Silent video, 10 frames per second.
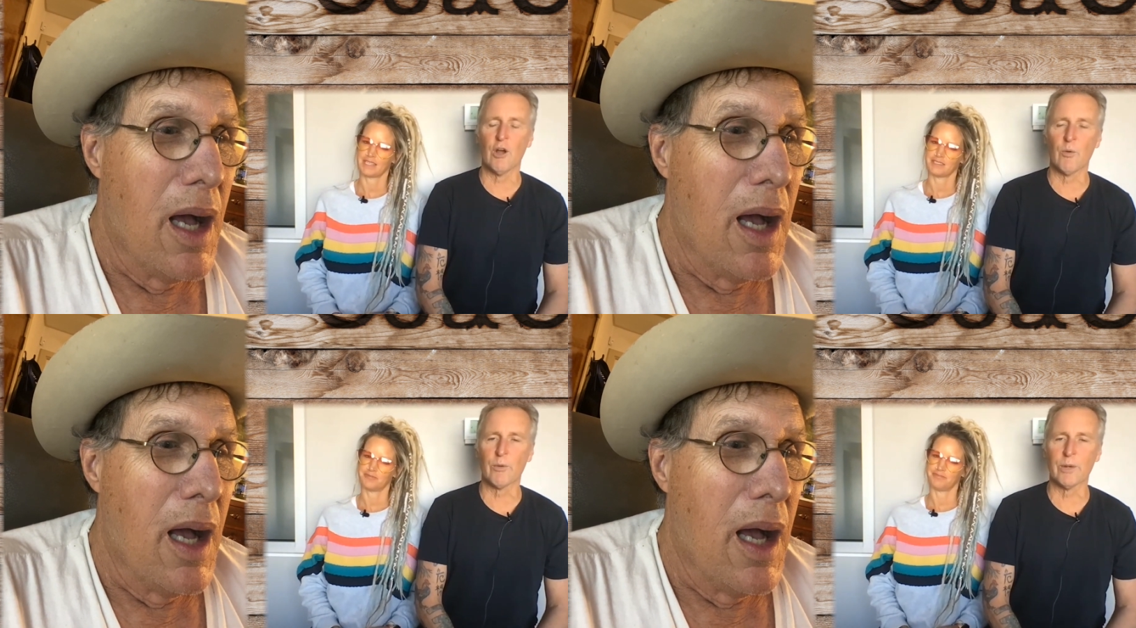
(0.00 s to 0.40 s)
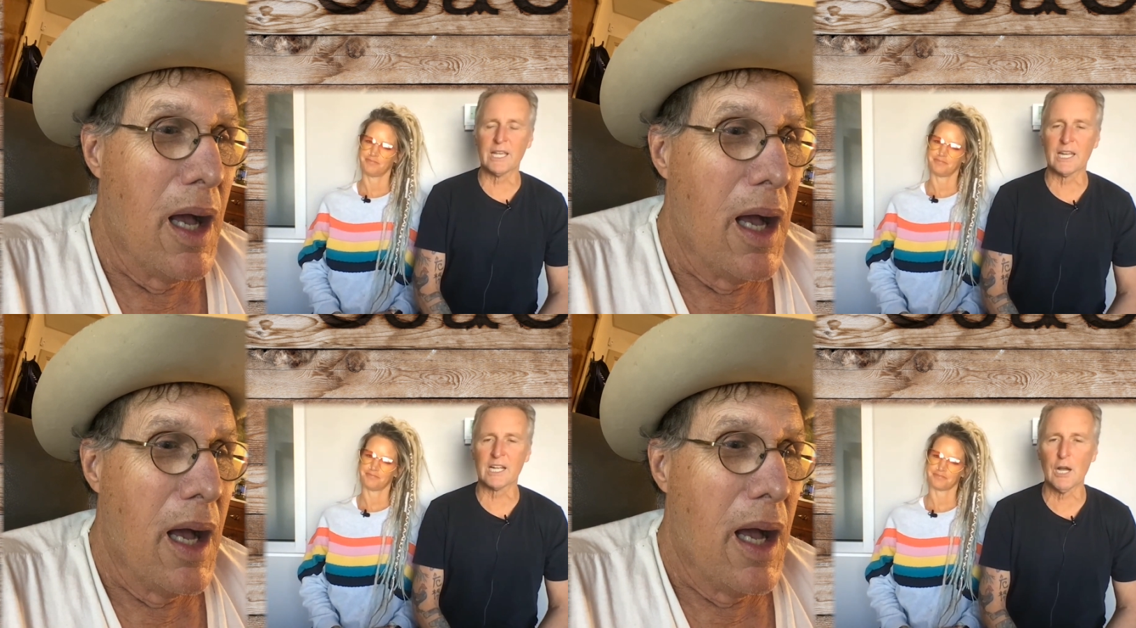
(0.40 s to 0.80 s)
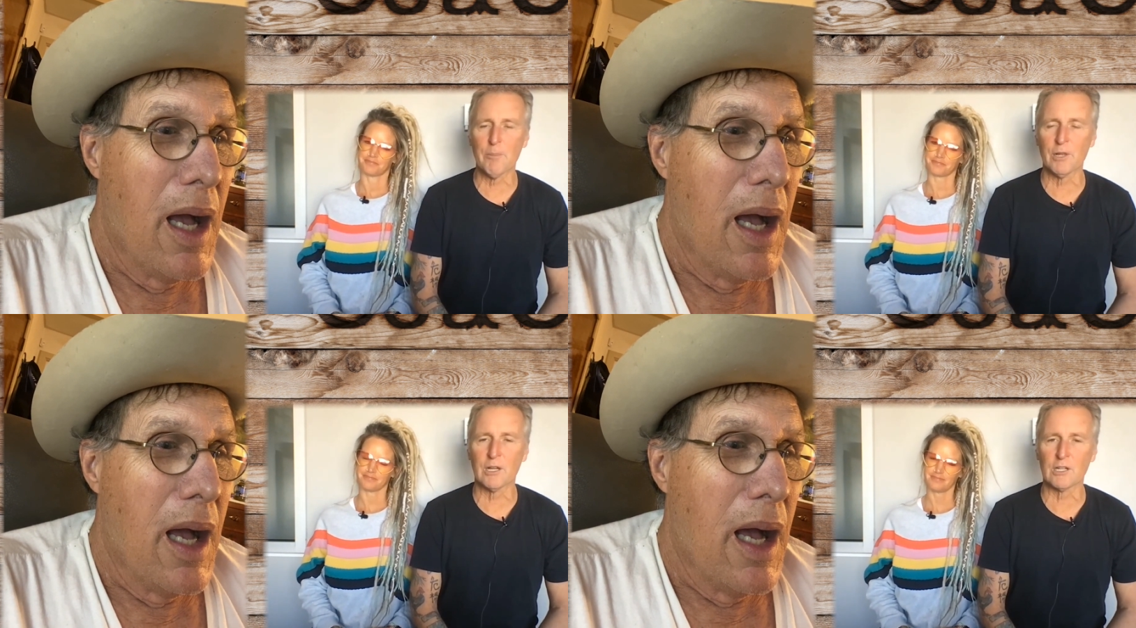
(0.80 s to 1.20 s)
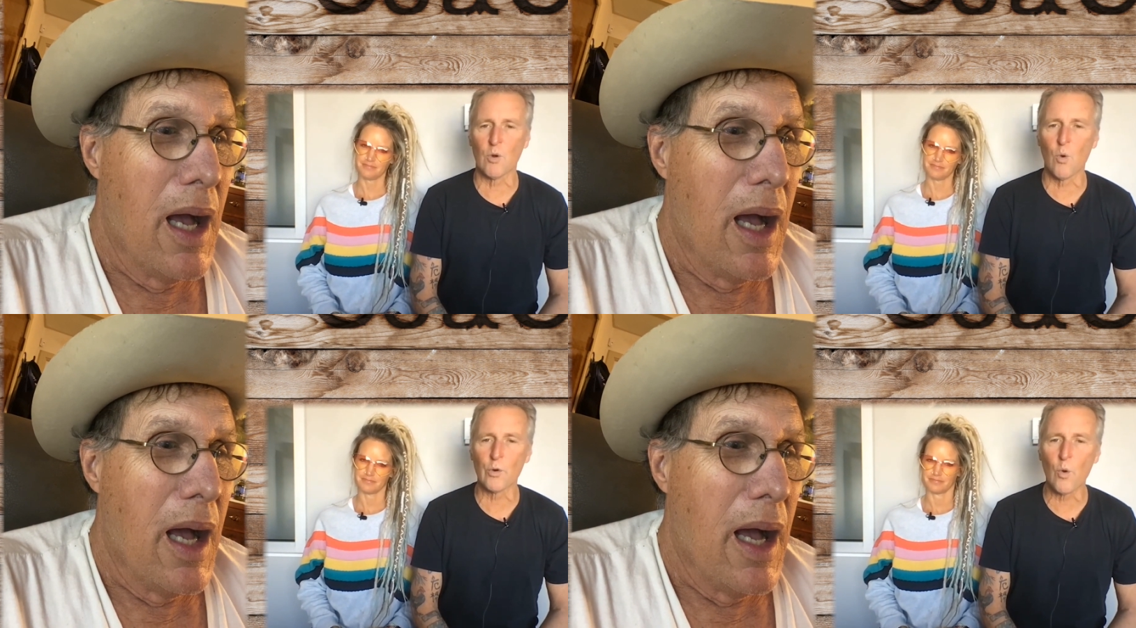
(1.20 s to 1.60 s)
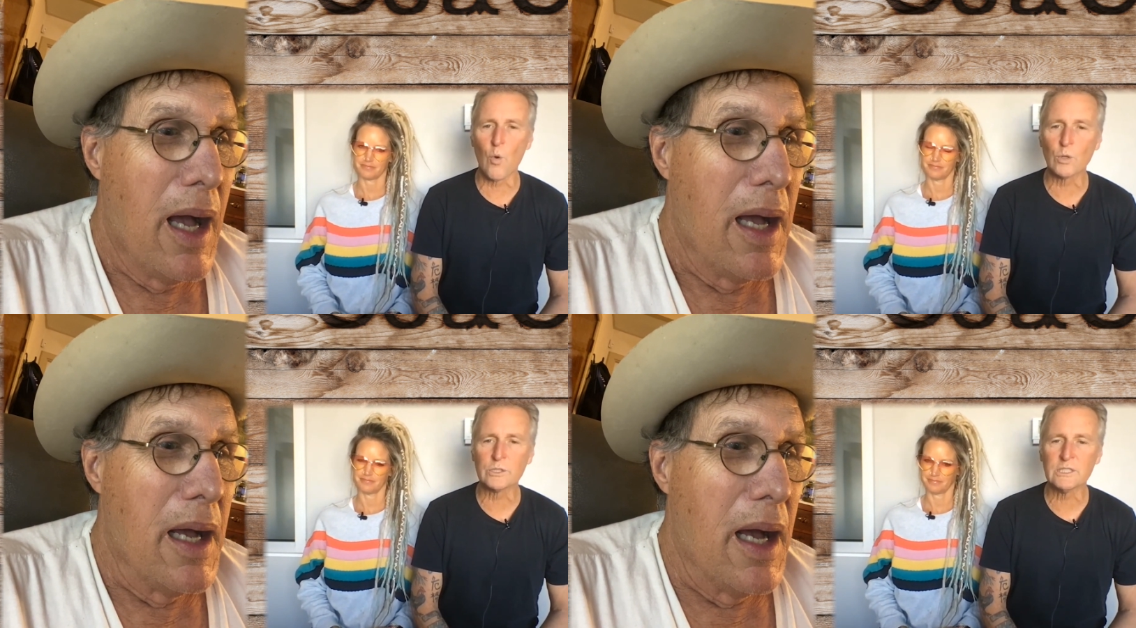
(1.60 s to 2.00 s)
Speaker 1: where we can get a couple of quarter
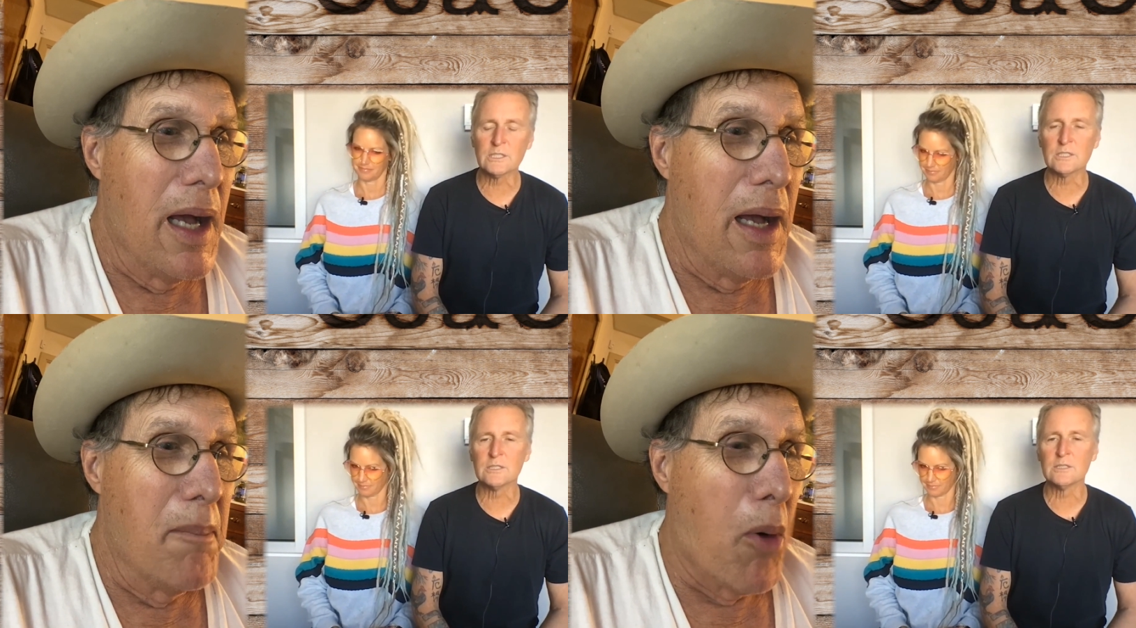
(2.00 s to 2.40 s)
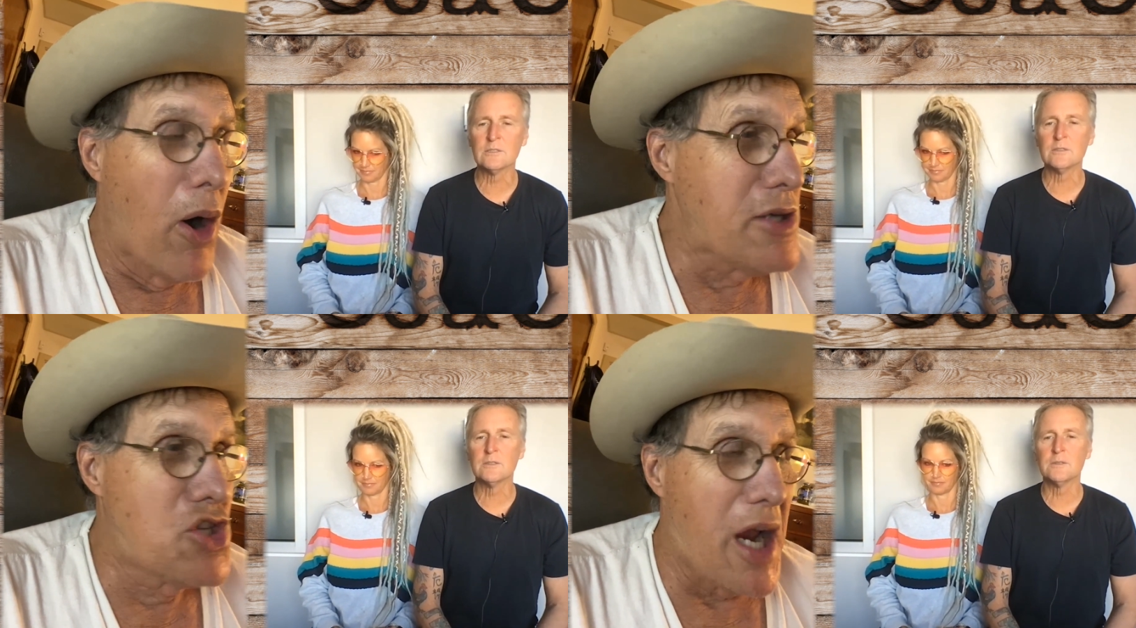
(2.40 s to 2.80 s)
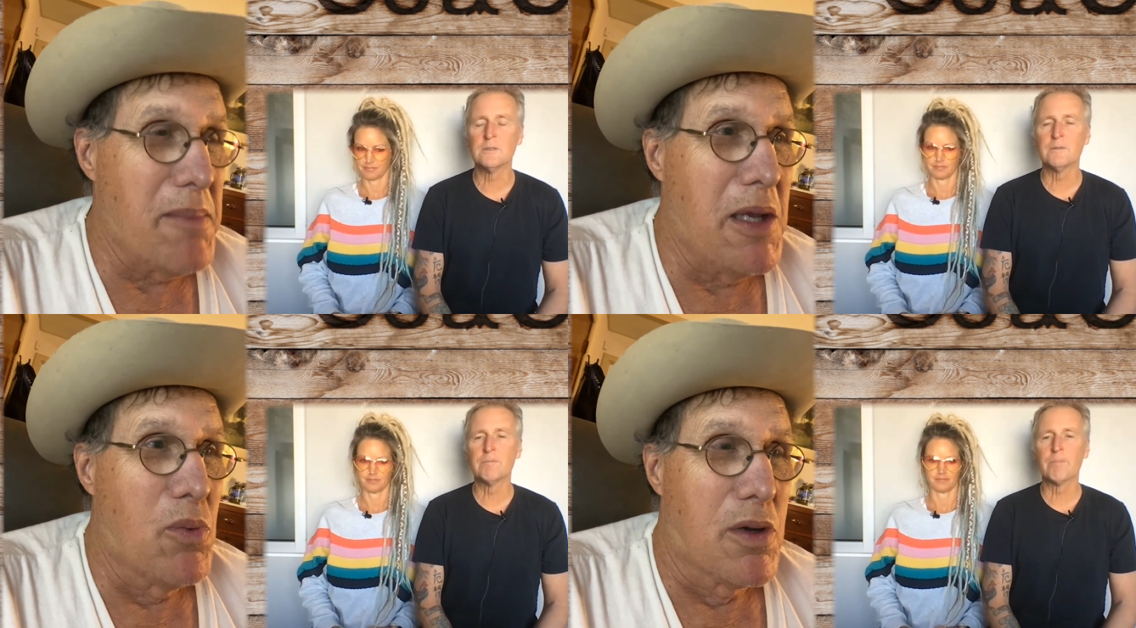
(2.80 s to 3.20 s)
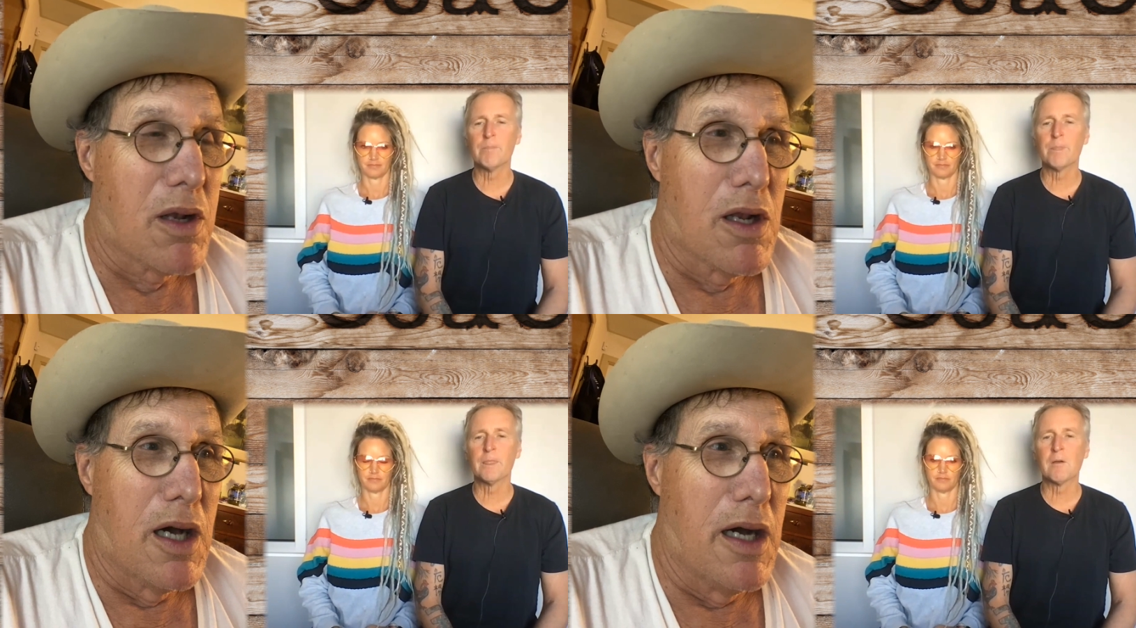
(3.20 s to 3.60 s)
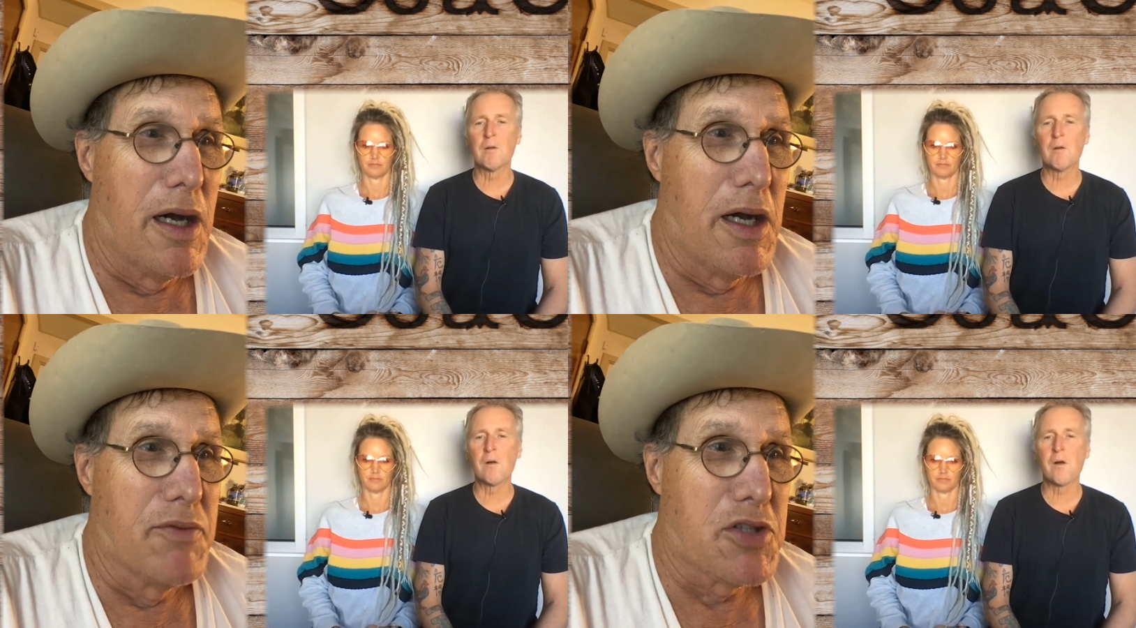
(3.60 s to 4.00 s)
horses.
Speaker 2: Boy, Jamie would
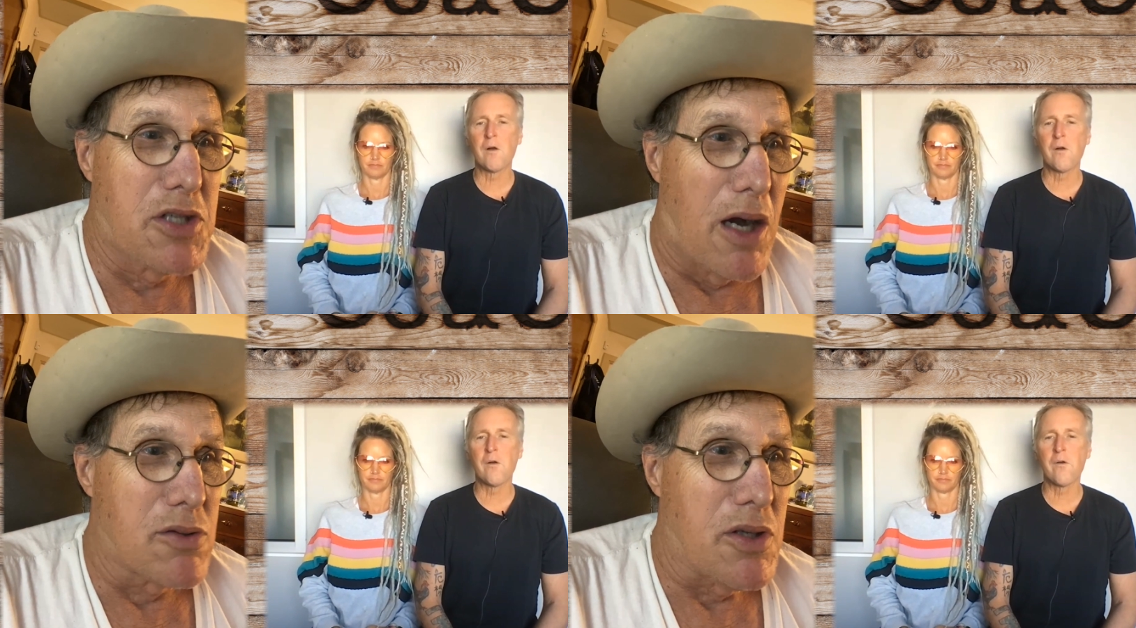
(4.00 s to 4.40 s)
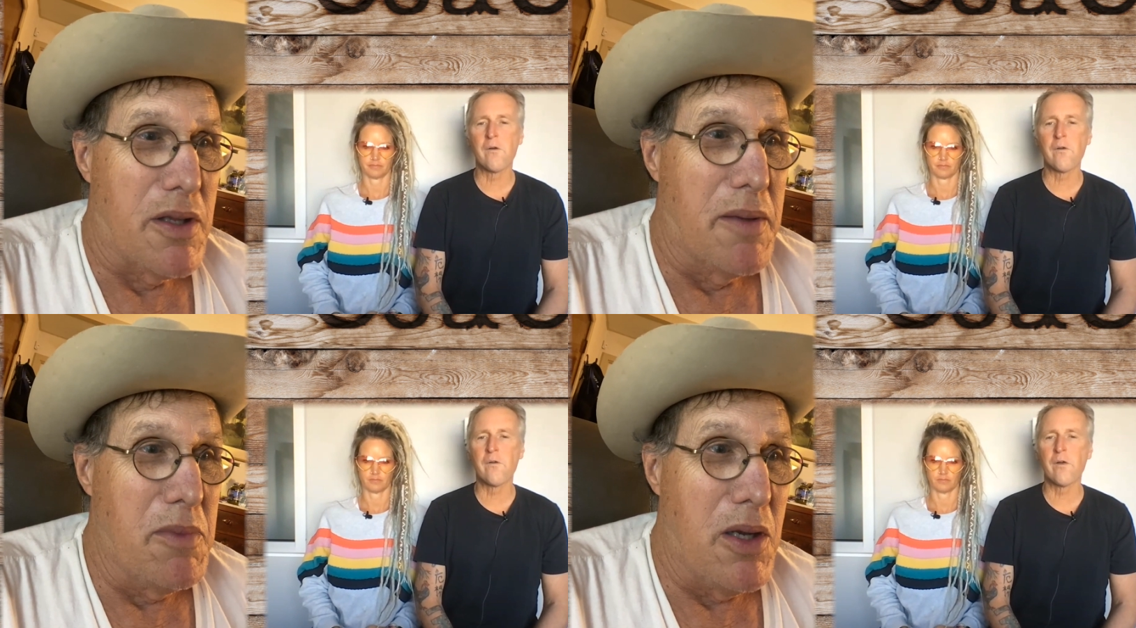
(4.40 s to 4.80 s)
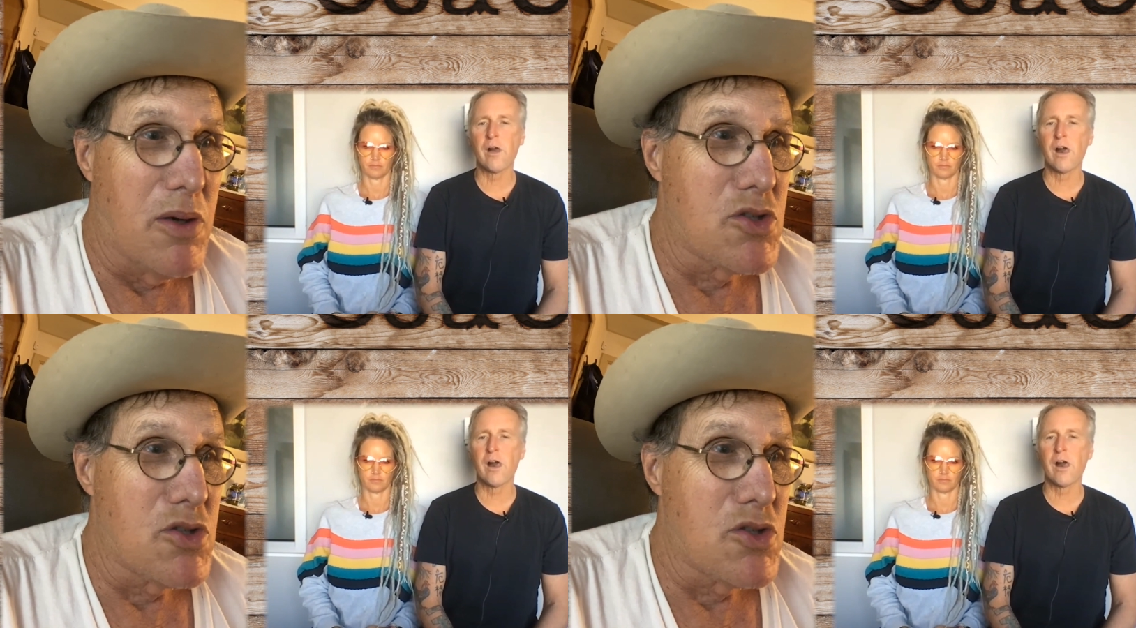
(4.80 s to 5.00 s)
love to talk to them. You